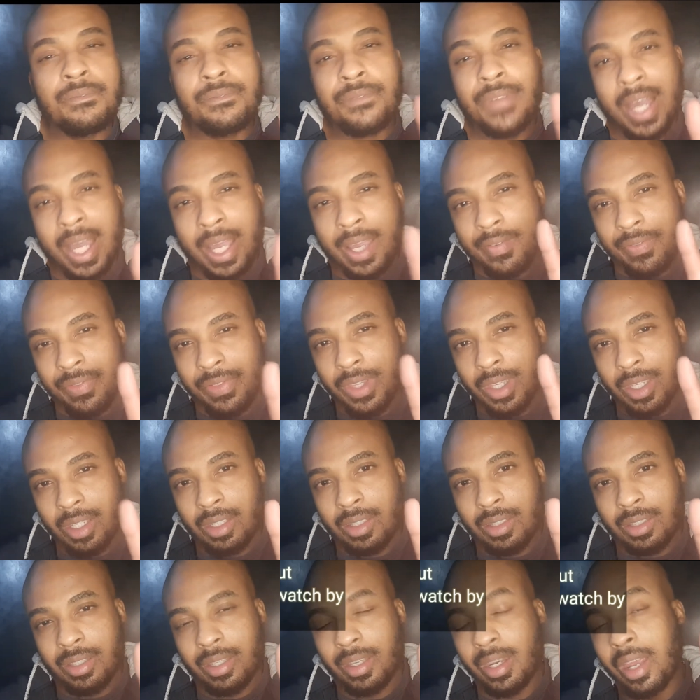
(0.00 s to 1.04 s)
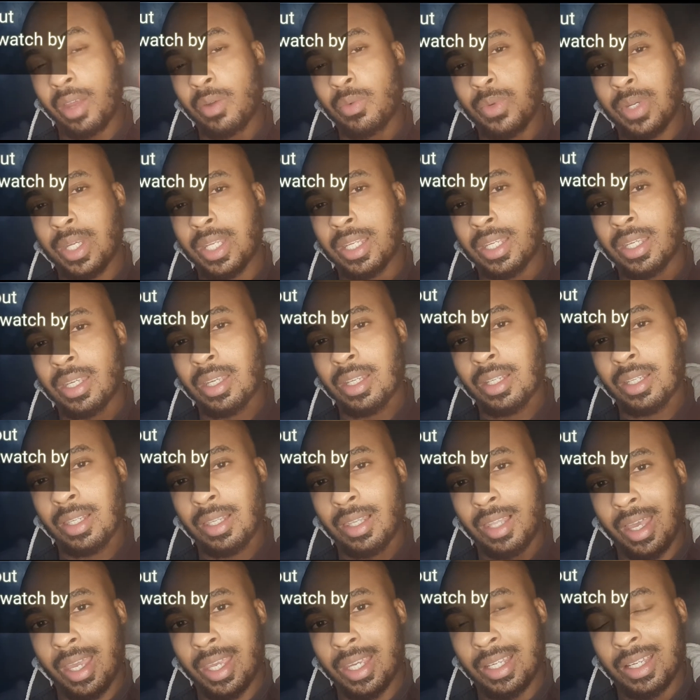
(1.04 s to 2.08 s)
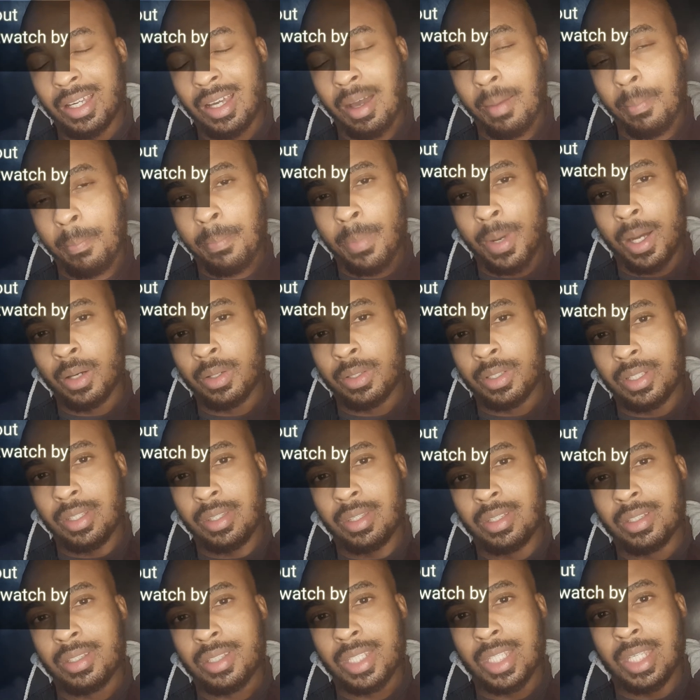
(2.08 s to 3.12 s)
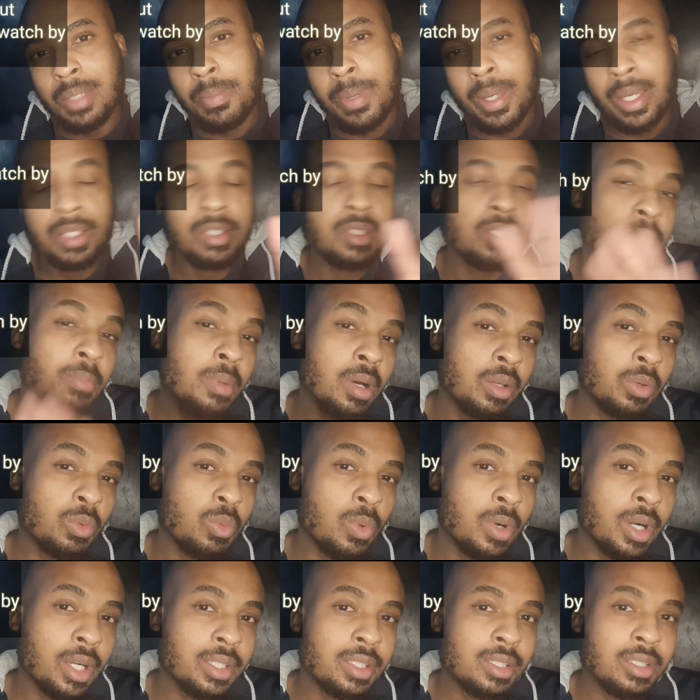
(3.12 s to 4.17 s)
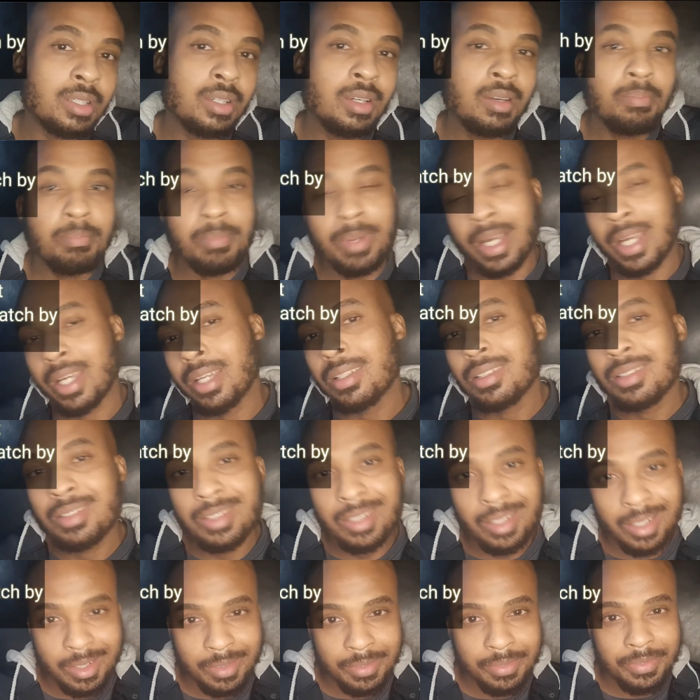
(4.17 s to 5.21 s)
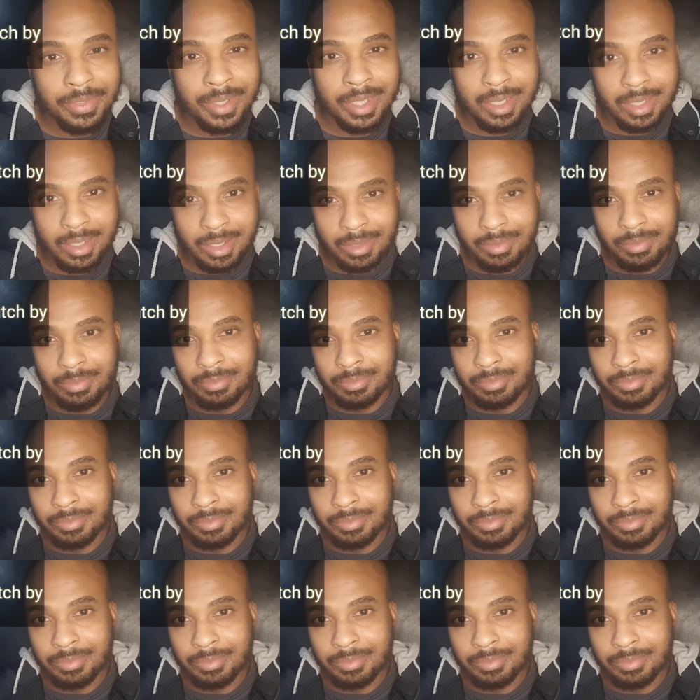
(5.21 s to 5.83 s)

5 things that I really like about the T-Band smartwatch by TurtleFit.